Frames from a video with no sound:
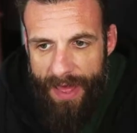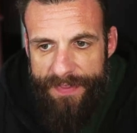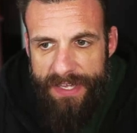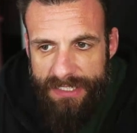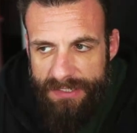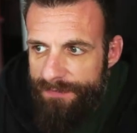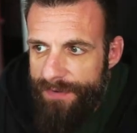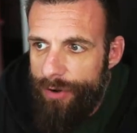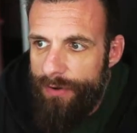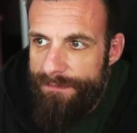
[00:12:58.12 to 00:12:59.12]
think it's
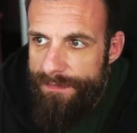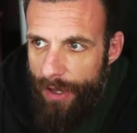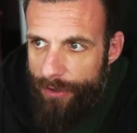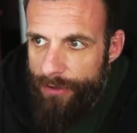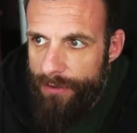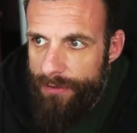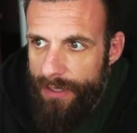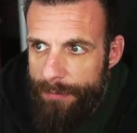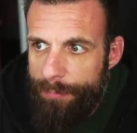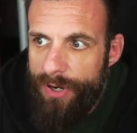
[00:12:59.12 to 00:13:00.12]
fear of failure,
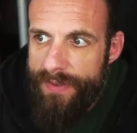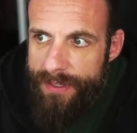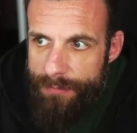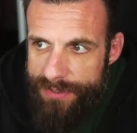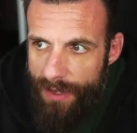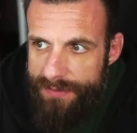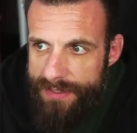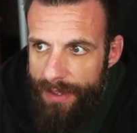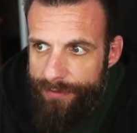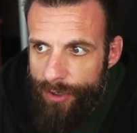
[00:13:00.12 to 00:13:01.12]
like putting themselves
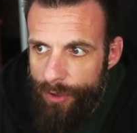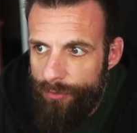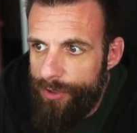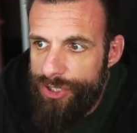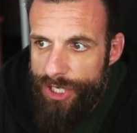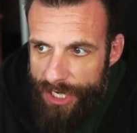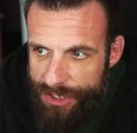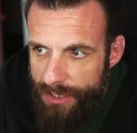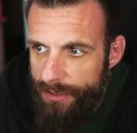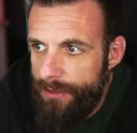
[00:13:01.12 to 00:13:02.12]
out there,
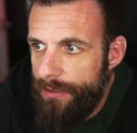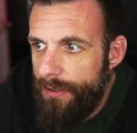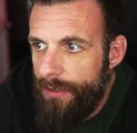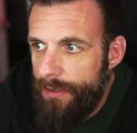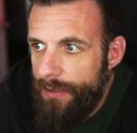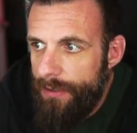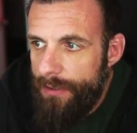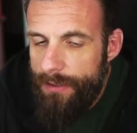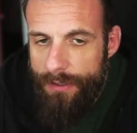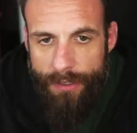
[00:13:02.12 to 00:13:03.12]
rejection,
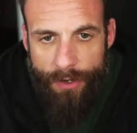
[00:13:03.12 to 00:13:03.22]
you know,